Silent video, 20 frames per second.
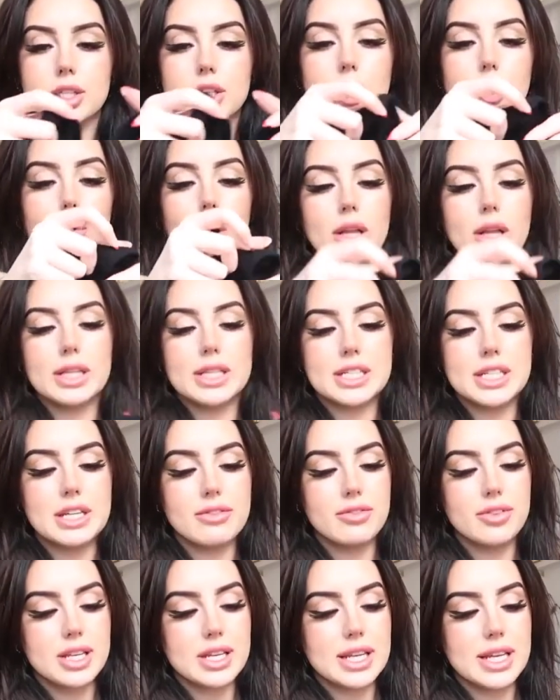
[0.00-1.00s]
The quality
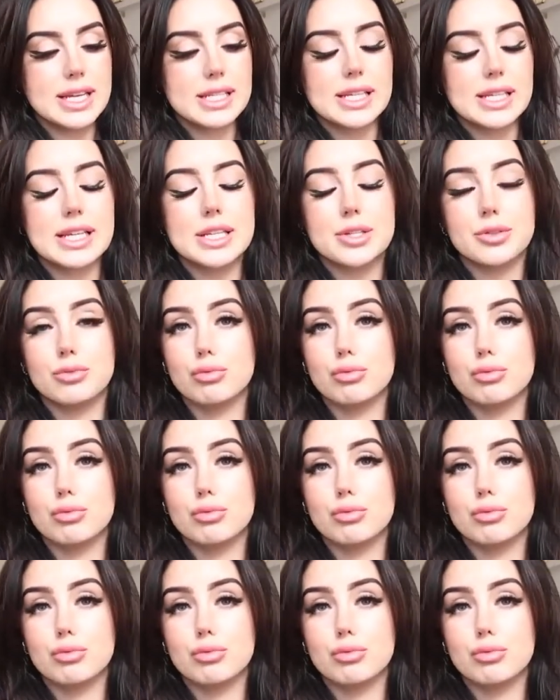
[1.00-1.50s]
of the knit is